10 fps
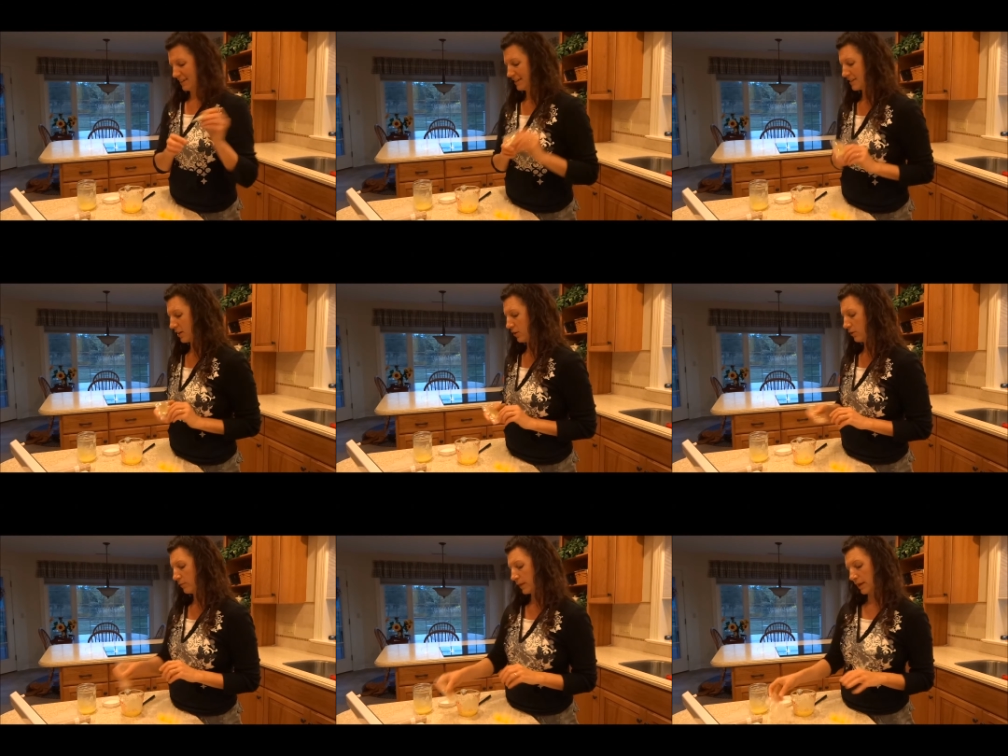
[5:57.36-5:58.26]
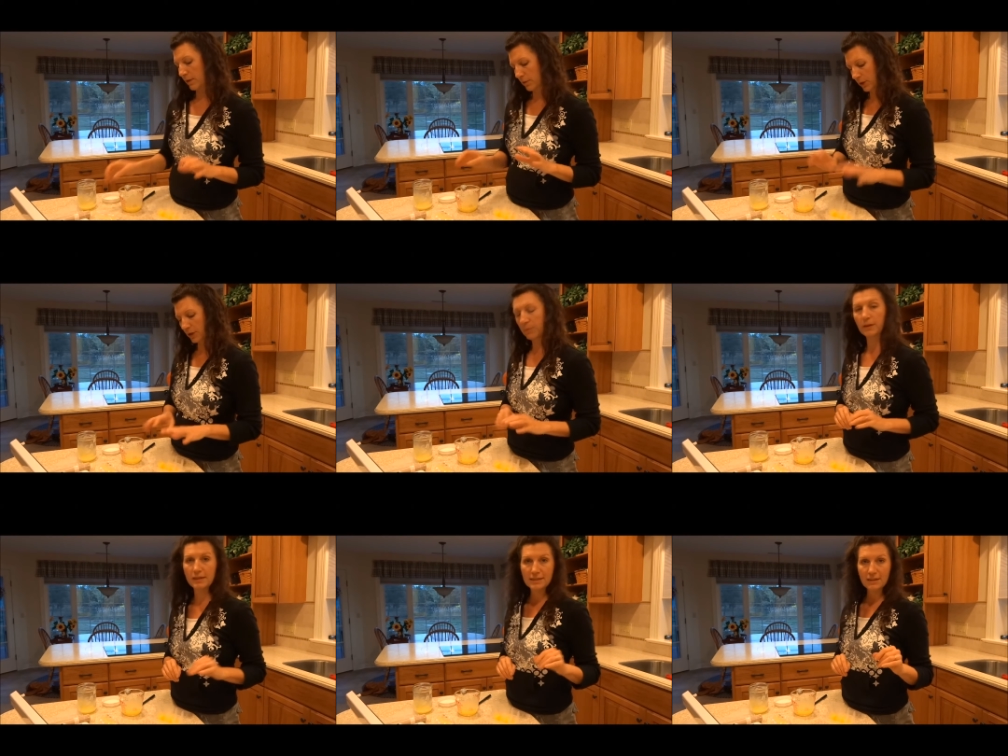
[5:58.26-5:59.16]
So anyway, we're going to put
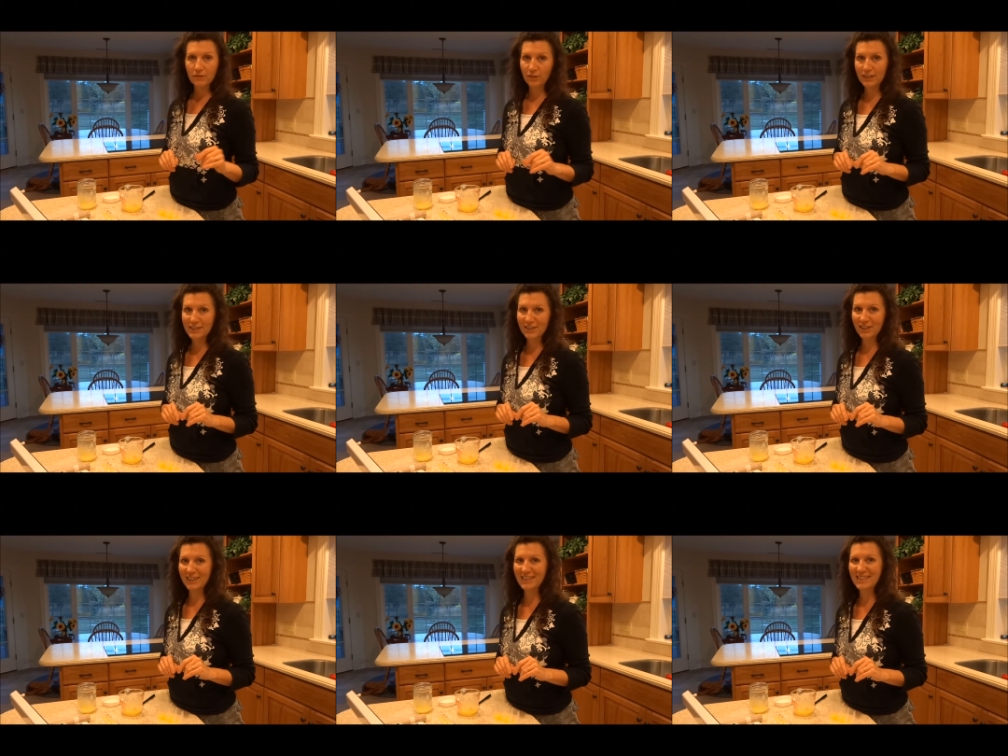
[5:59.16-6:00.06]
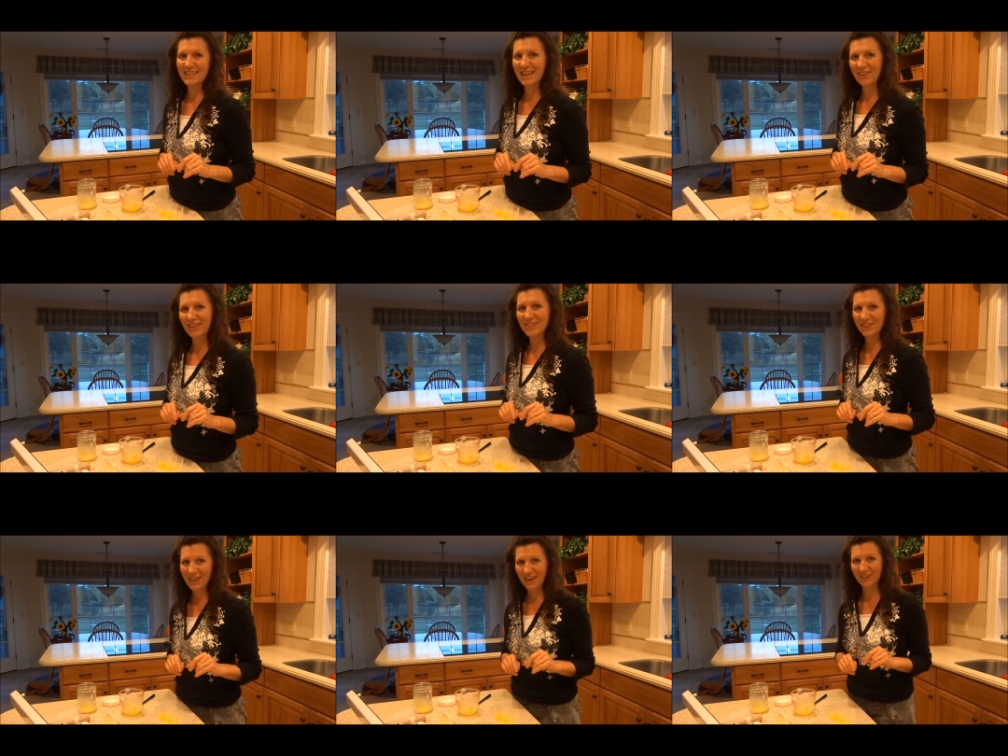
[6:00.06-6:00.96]
these in the freezer and see how they
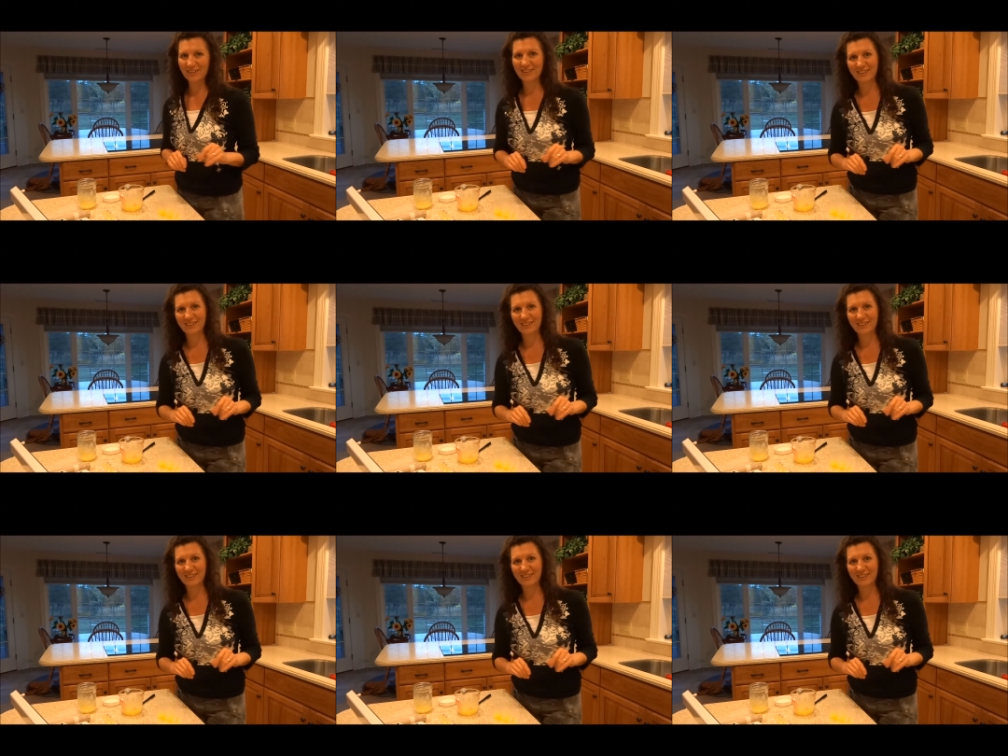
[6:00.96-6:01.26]
turn out.